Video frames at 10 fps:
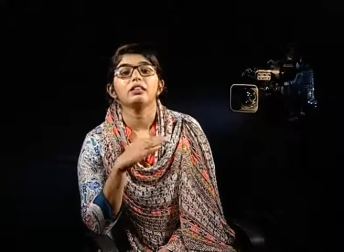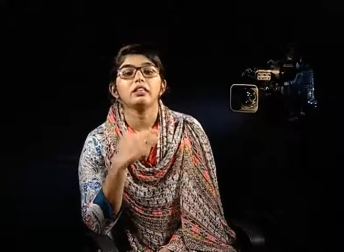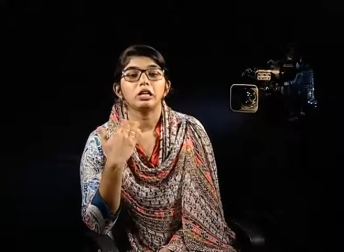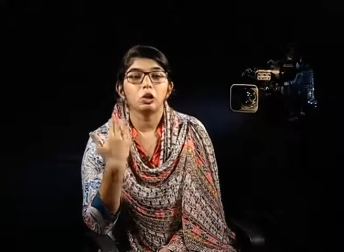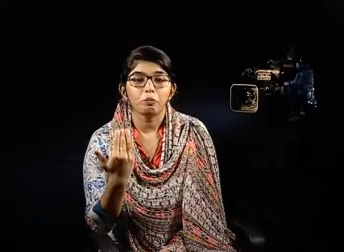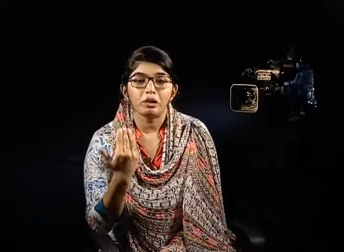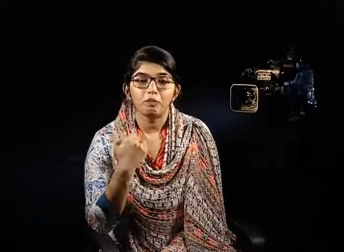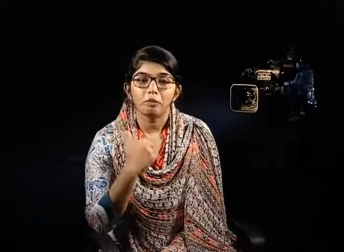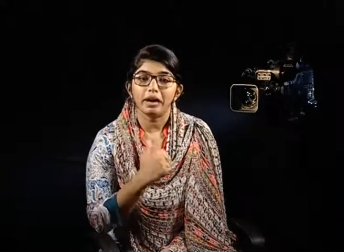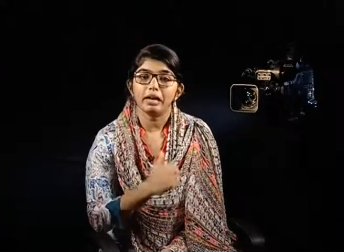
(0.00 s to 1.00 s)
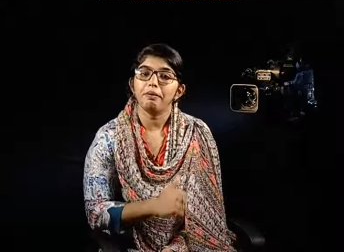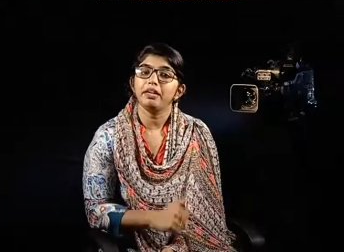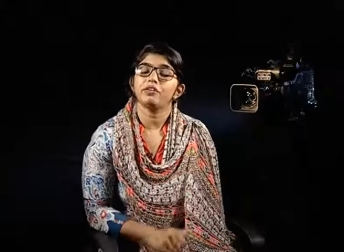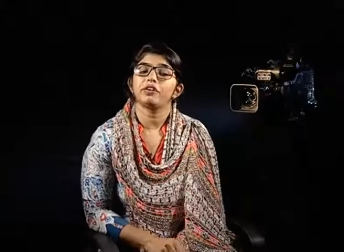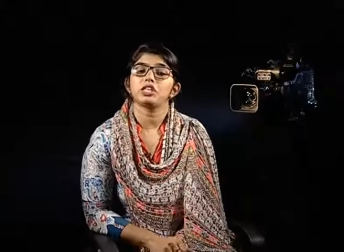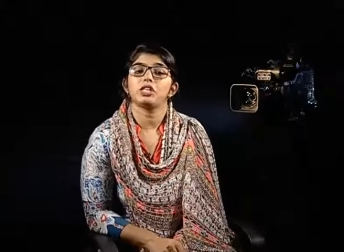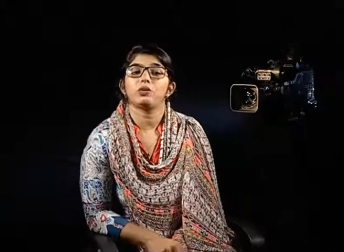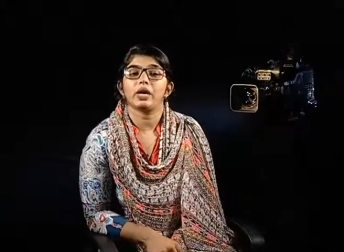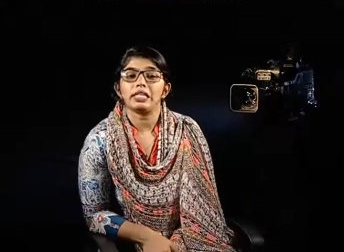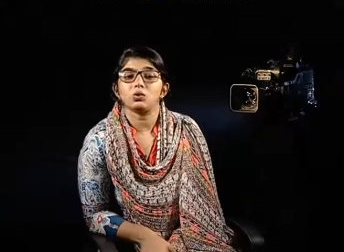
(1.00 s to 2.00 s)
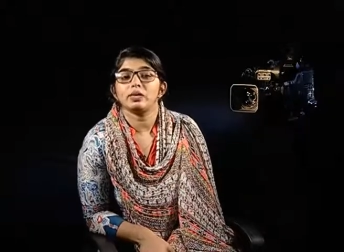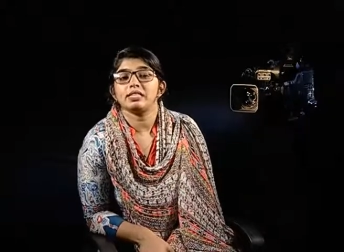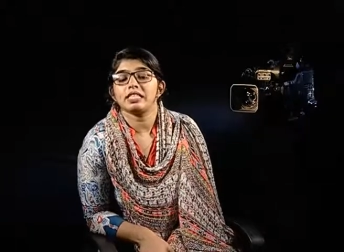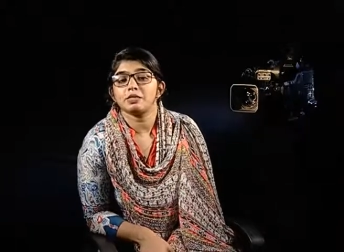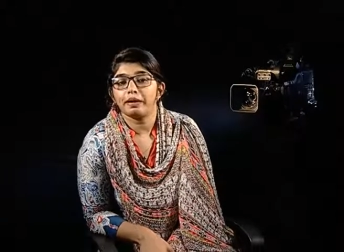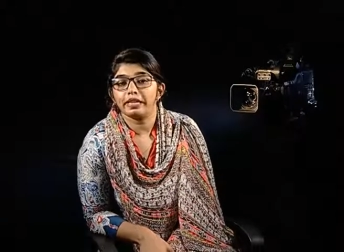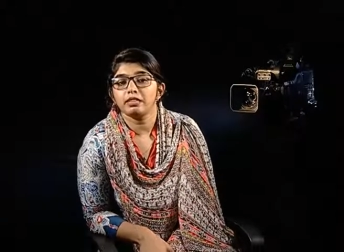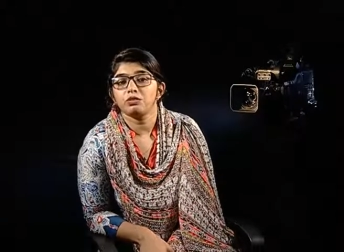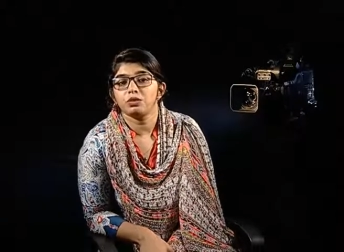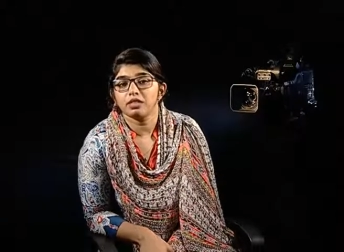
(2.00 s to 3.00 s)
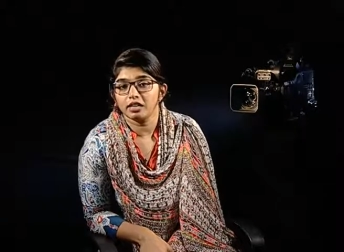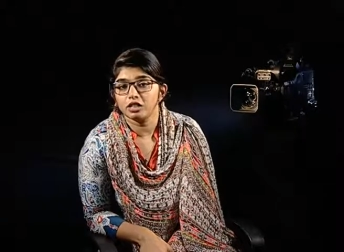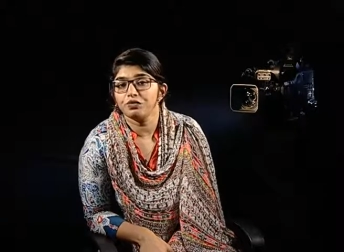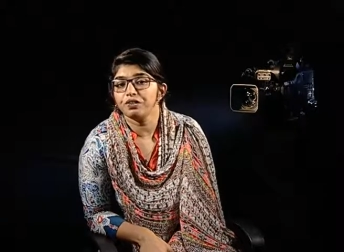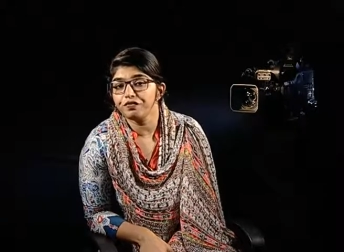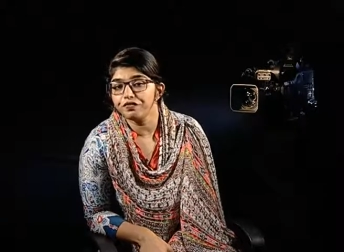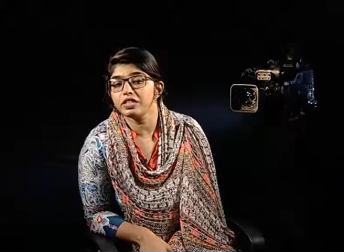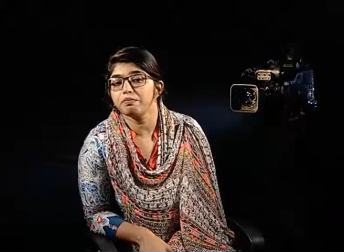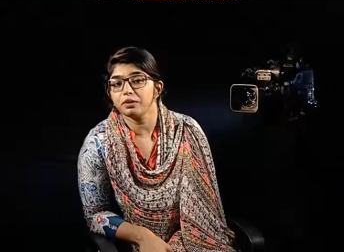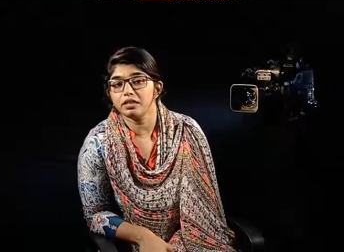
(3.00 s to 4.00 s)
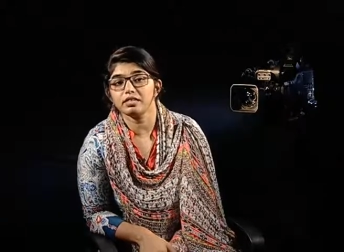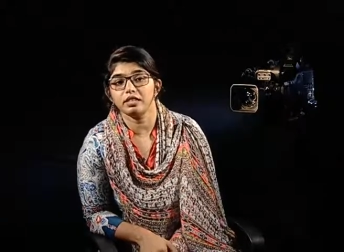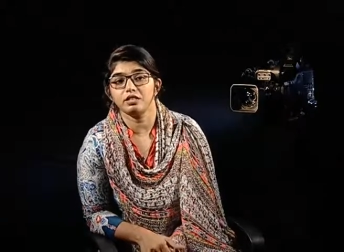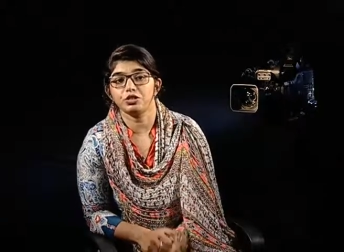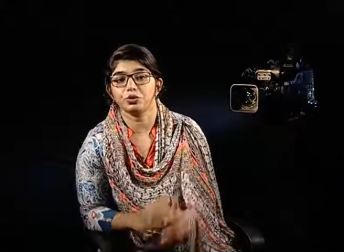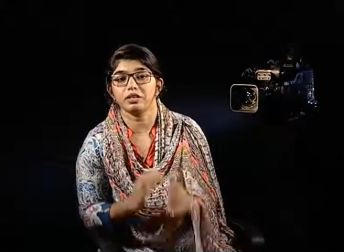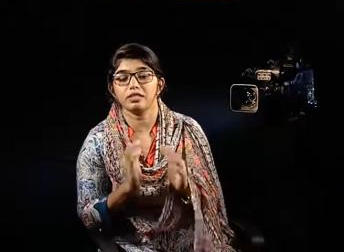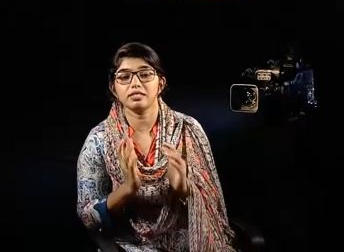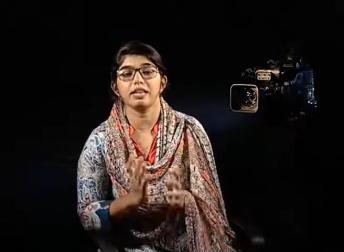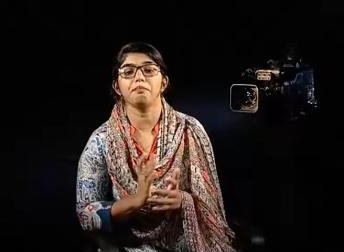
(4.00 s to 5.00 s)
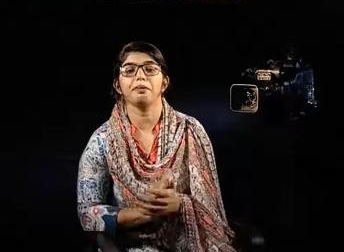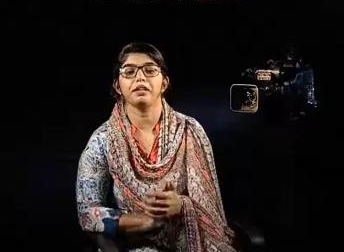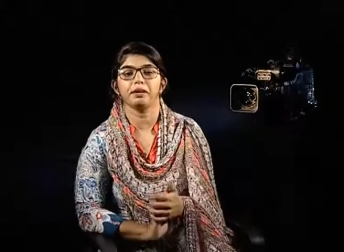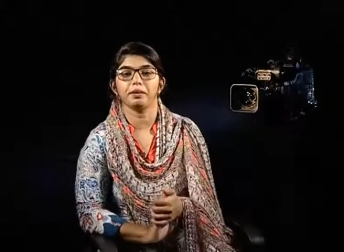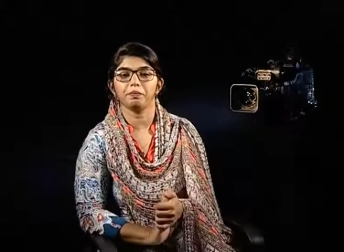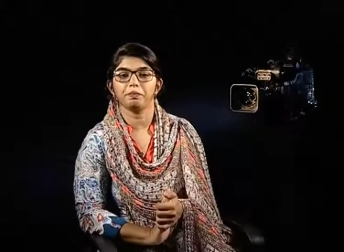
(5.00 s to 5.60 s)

The global mobile penetration rate was expected to touch 50% during the same period.